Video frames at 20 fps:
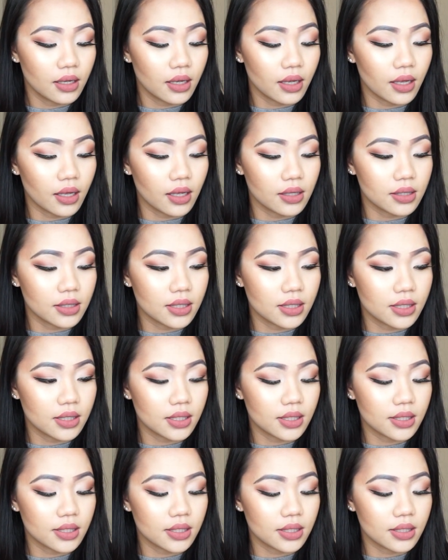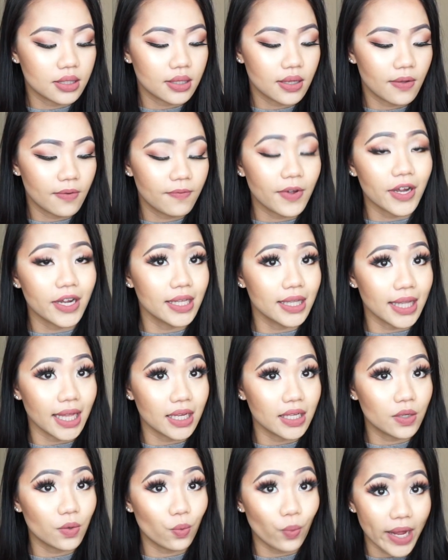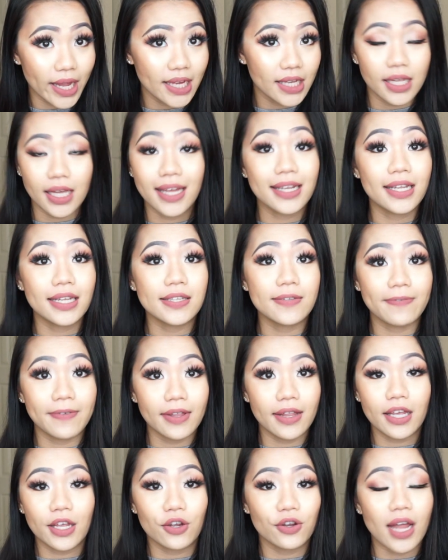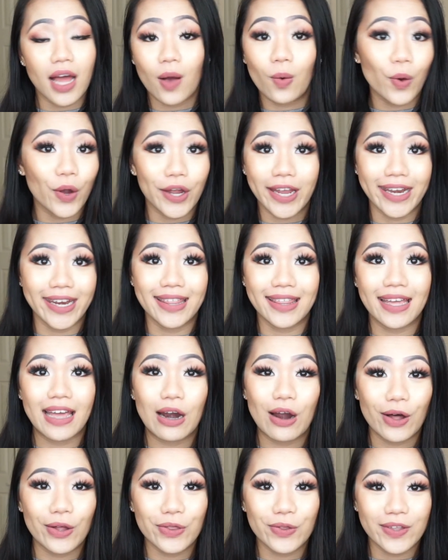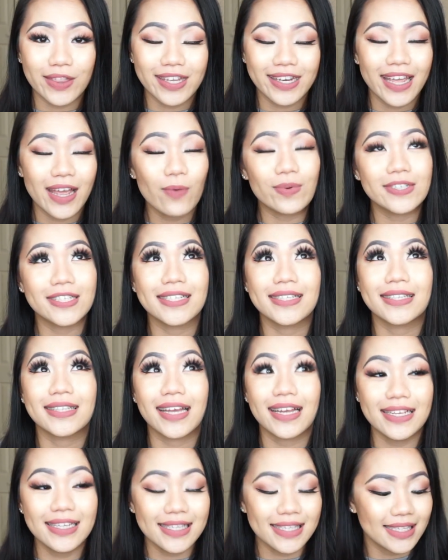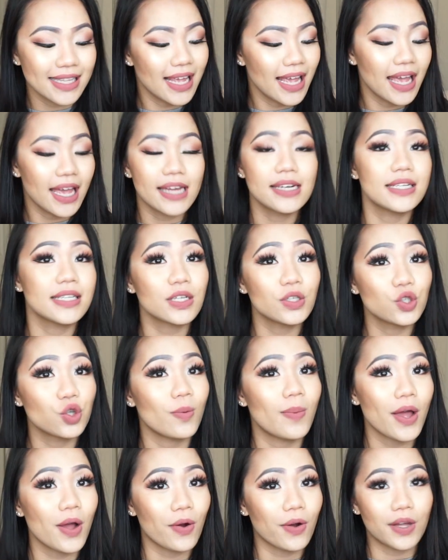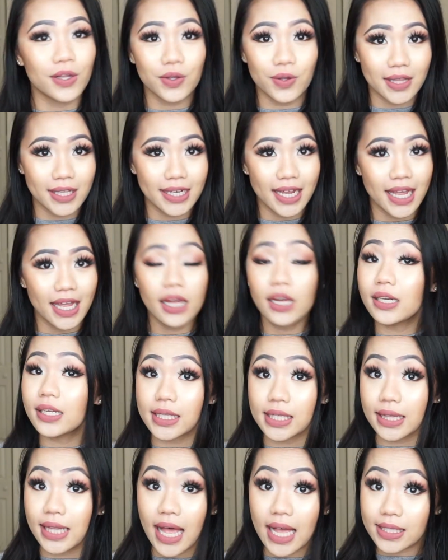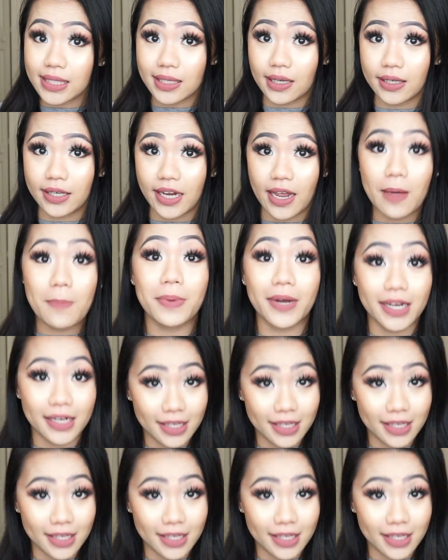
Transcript: It's very lightweight. It does feel like you're not wearing anything at all throughout the day, which is nice. It does control my oil throughout the day. It doesn't last all day, but